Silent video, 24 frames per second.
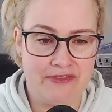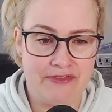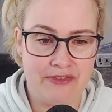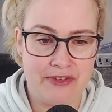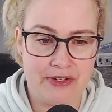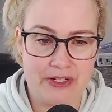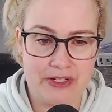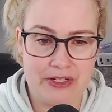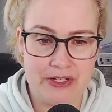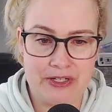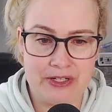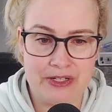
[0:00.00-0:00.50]

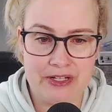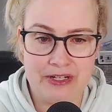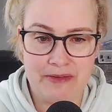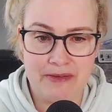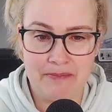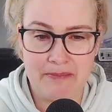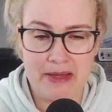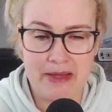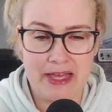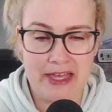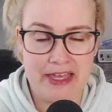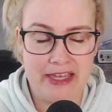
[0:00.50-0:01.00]
for
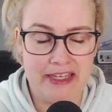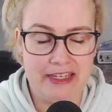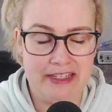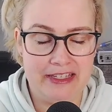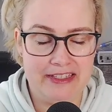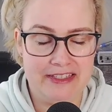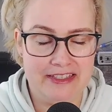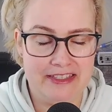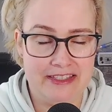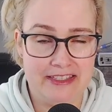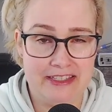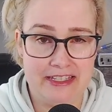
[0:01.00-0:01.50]

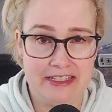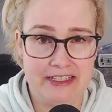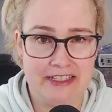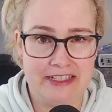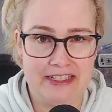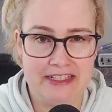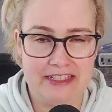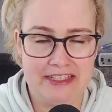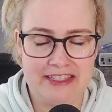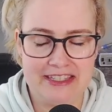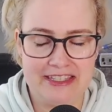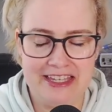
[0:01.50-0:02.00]
my
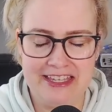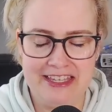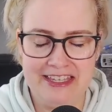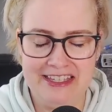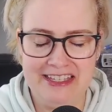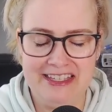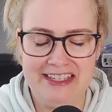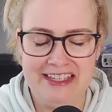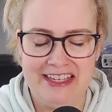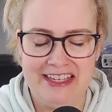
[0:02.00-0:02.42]
sickness,